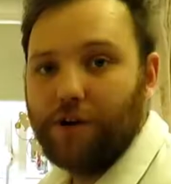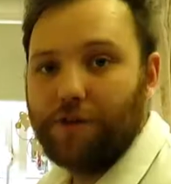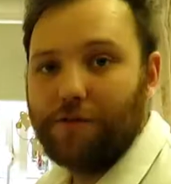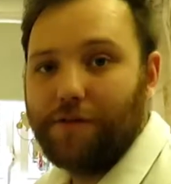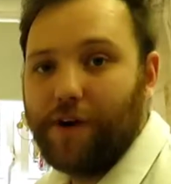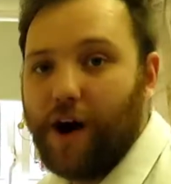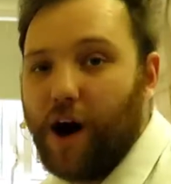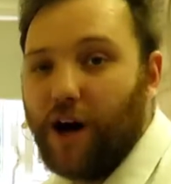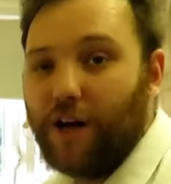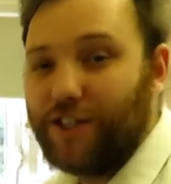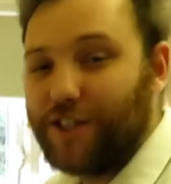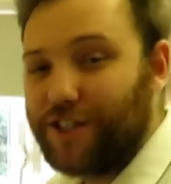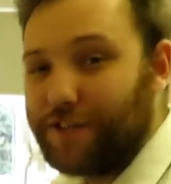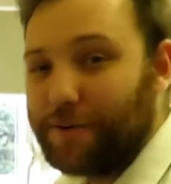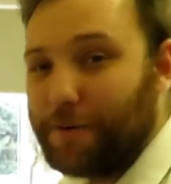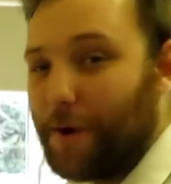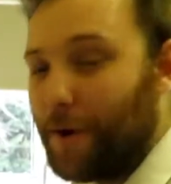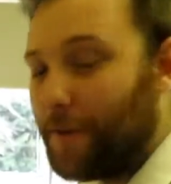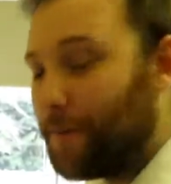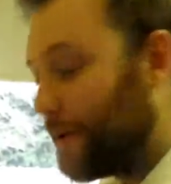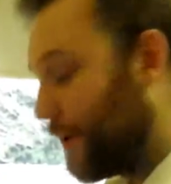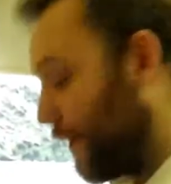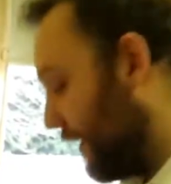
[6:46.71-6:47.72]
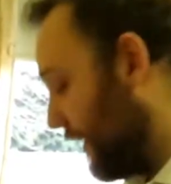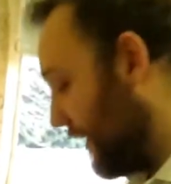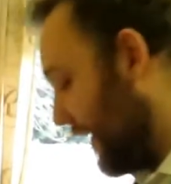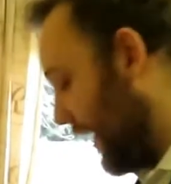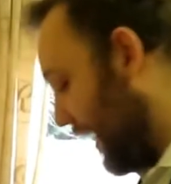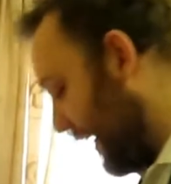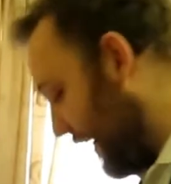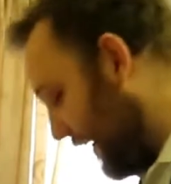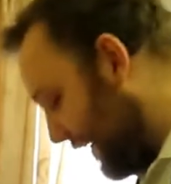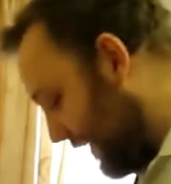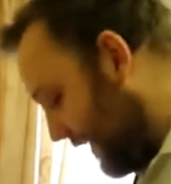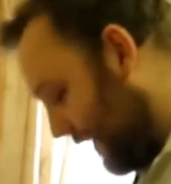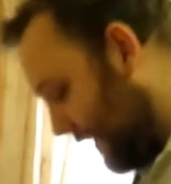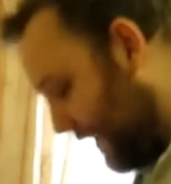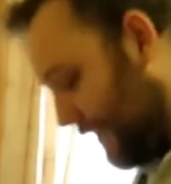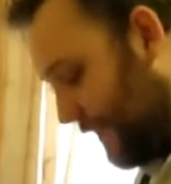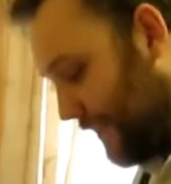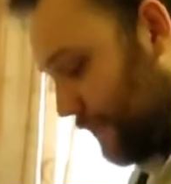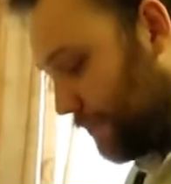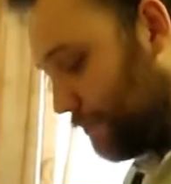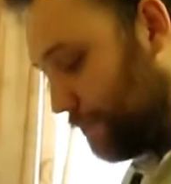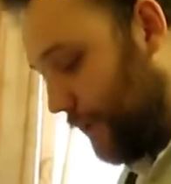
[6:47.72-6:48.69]
Right, so what we're going to need
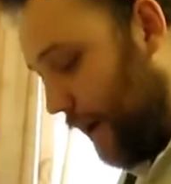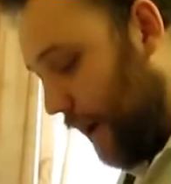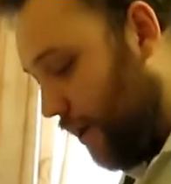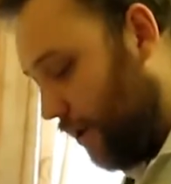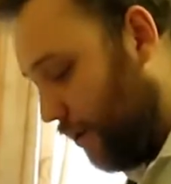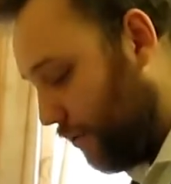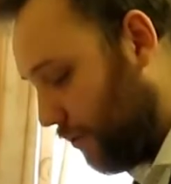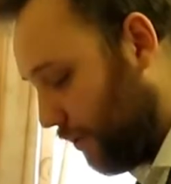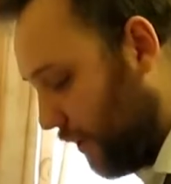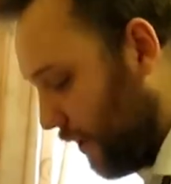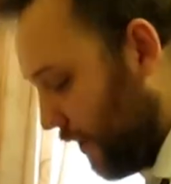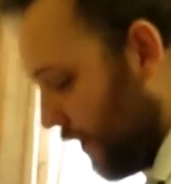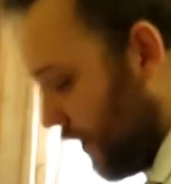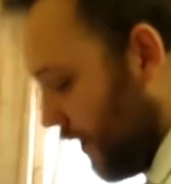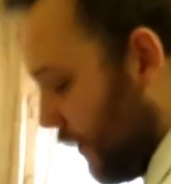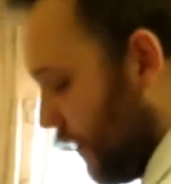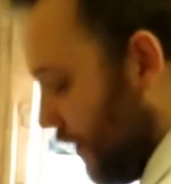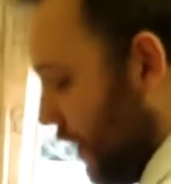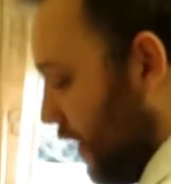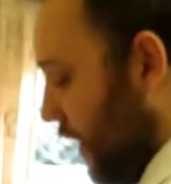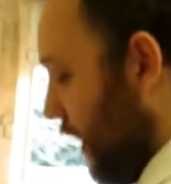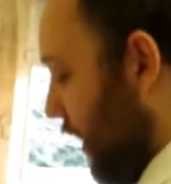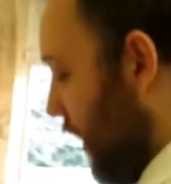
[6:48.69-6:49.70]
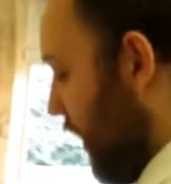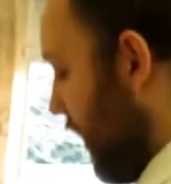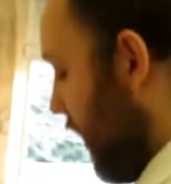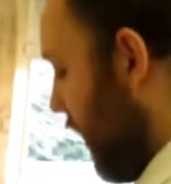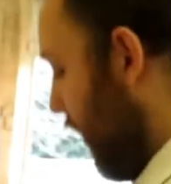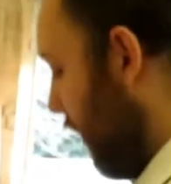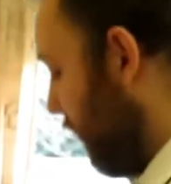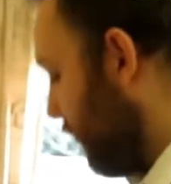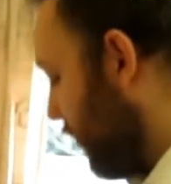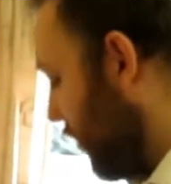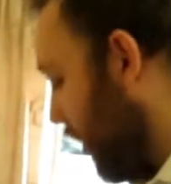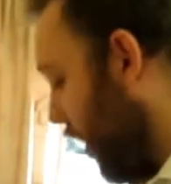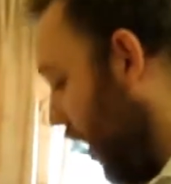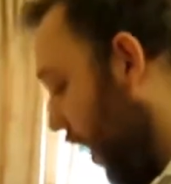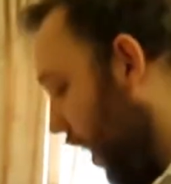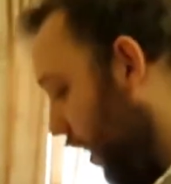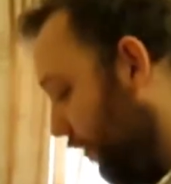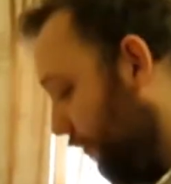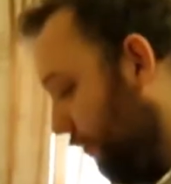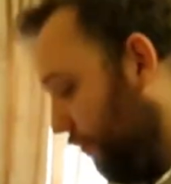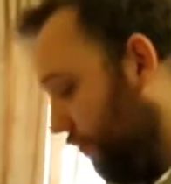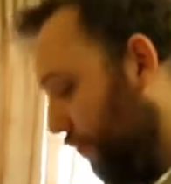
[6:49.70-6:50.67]
is a bowl. I've
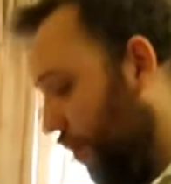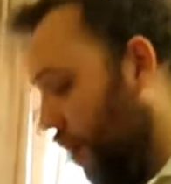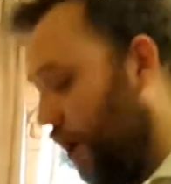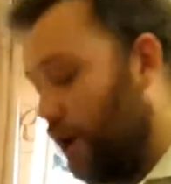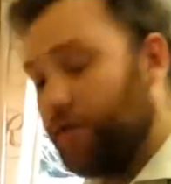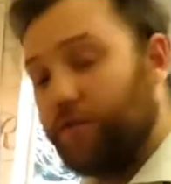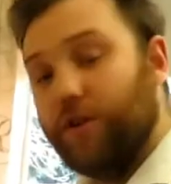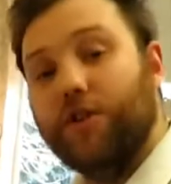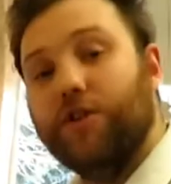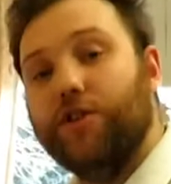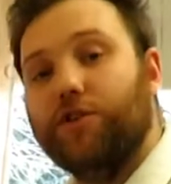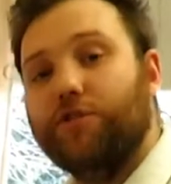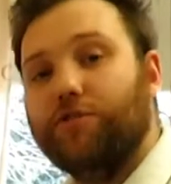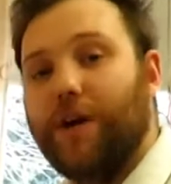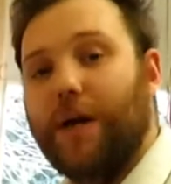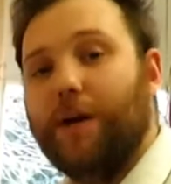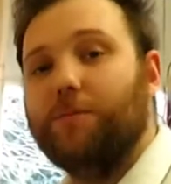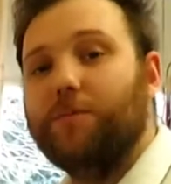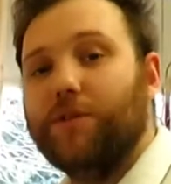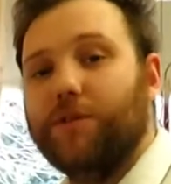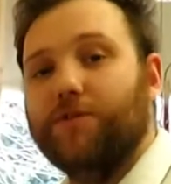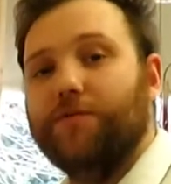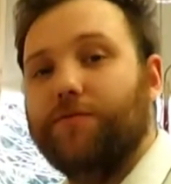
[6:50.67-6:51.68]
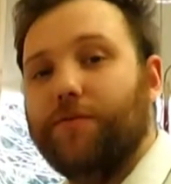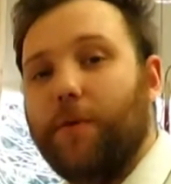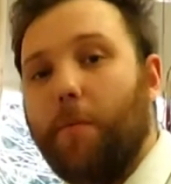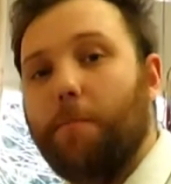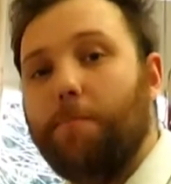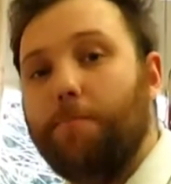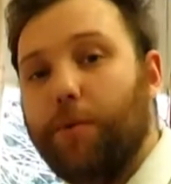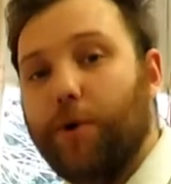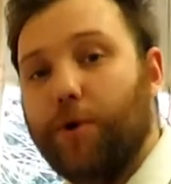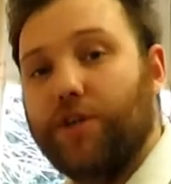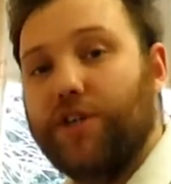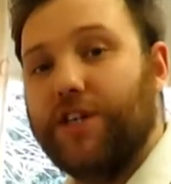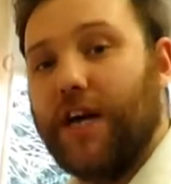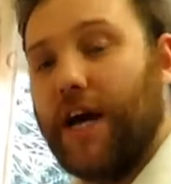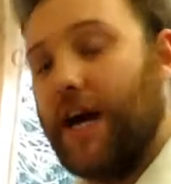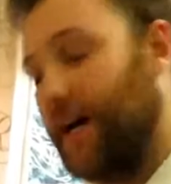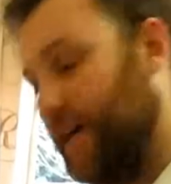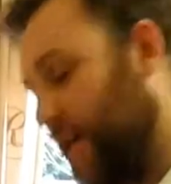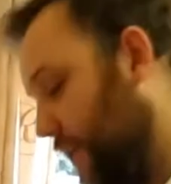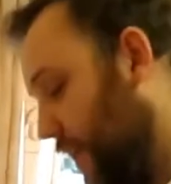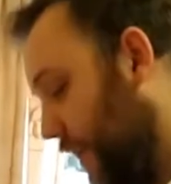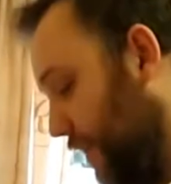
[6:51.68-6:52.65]
got 400 grams of
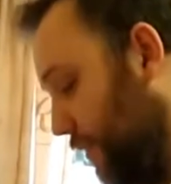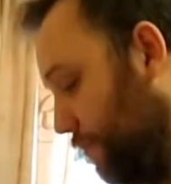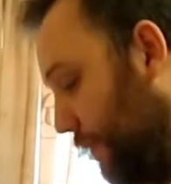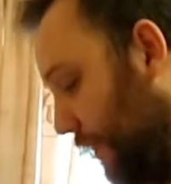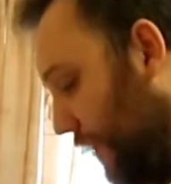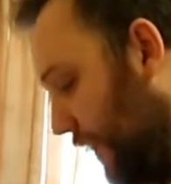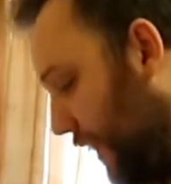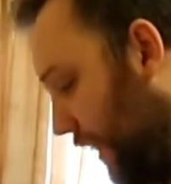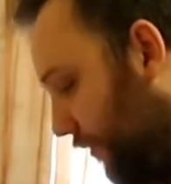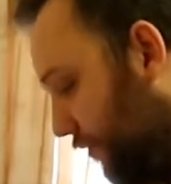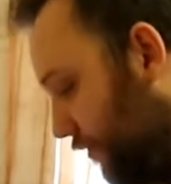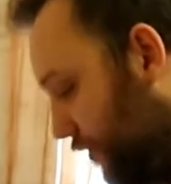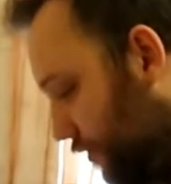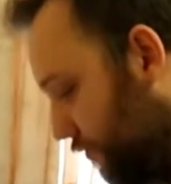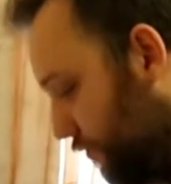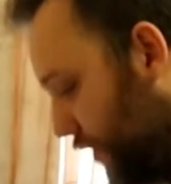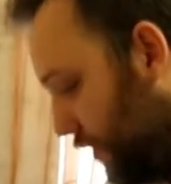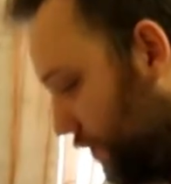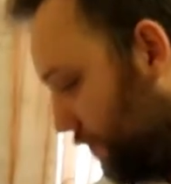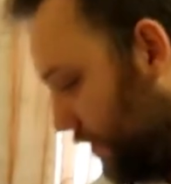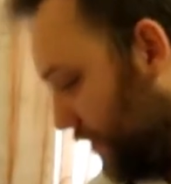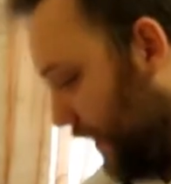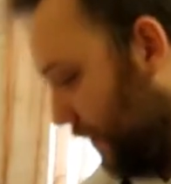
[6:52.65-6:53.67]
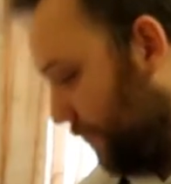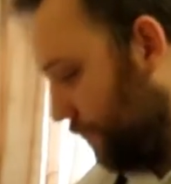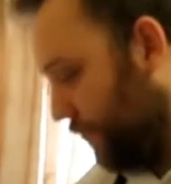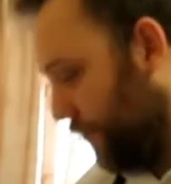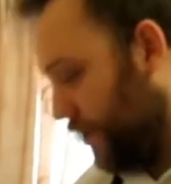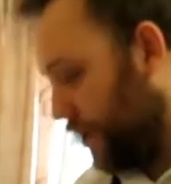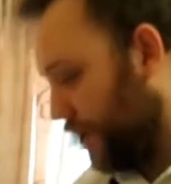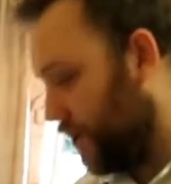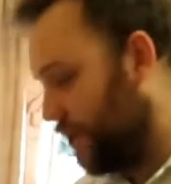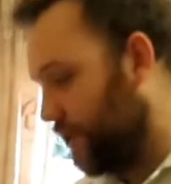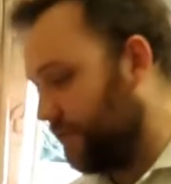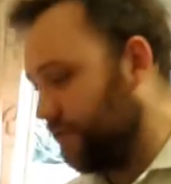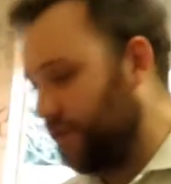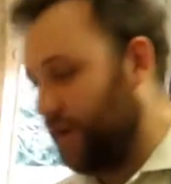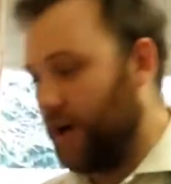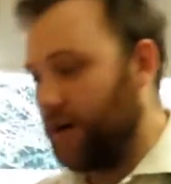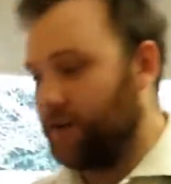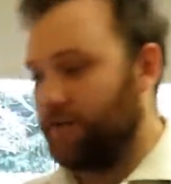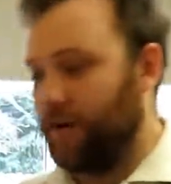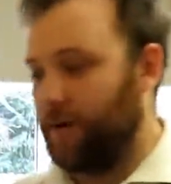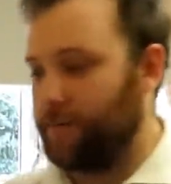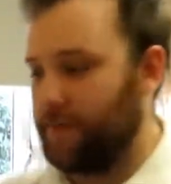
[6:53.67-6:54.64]
butter that's been left at room temperature, so if
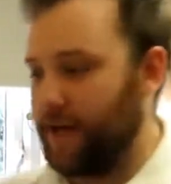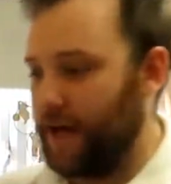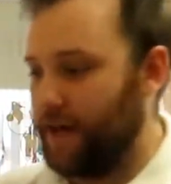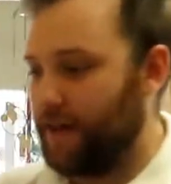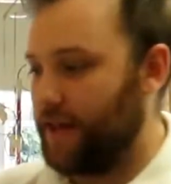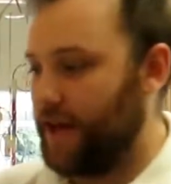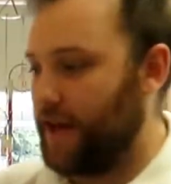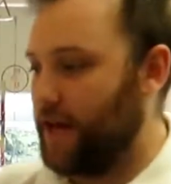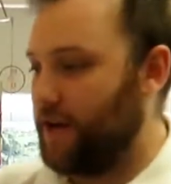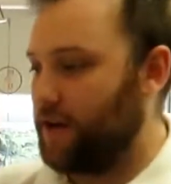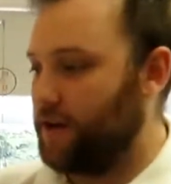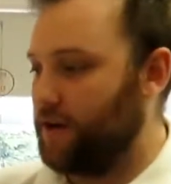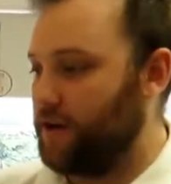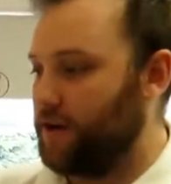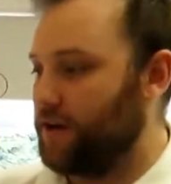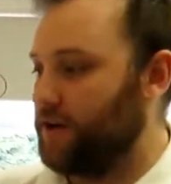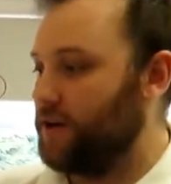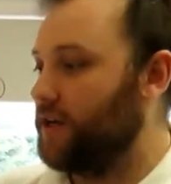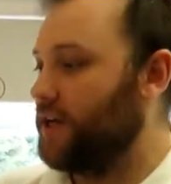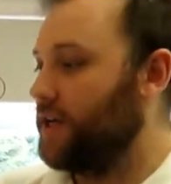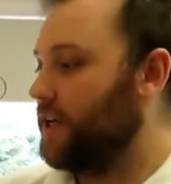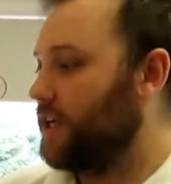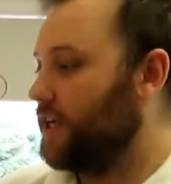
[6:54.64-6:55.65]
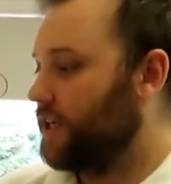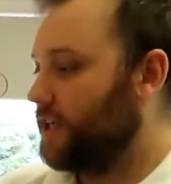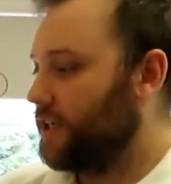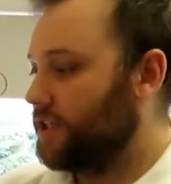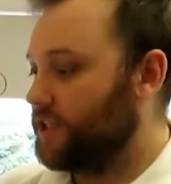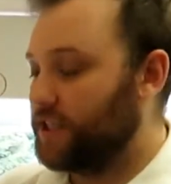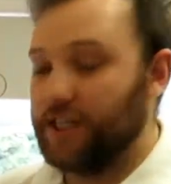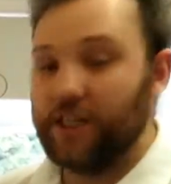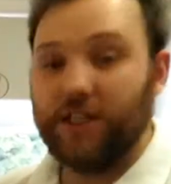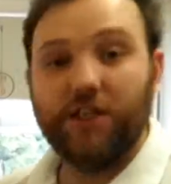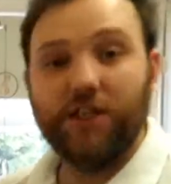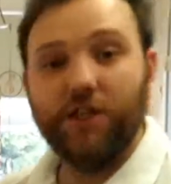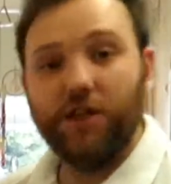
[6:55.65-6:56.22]
I grab that there, look, see it's